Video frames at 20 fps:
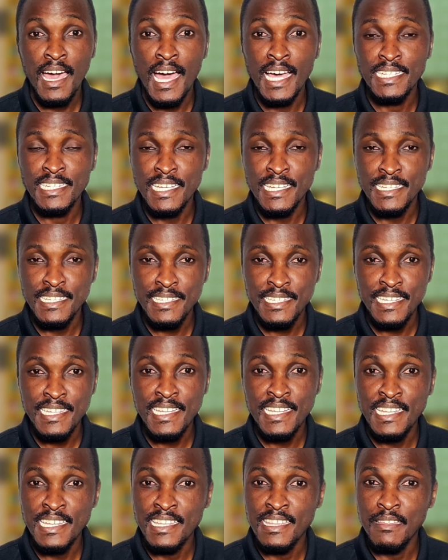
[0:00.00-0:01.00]
as I
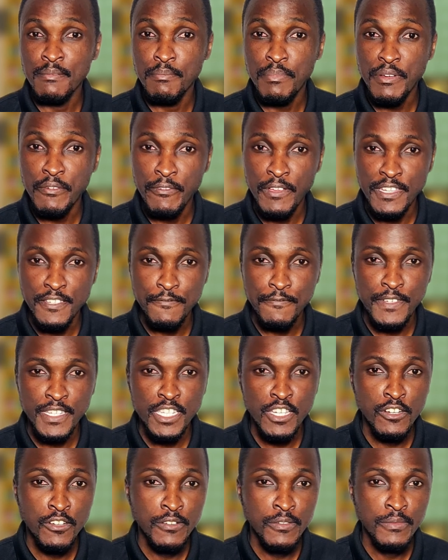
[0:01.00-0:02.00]
stated in the previous
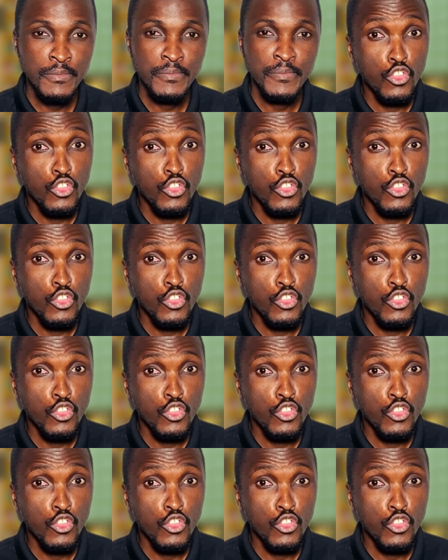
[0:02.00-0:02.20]
video,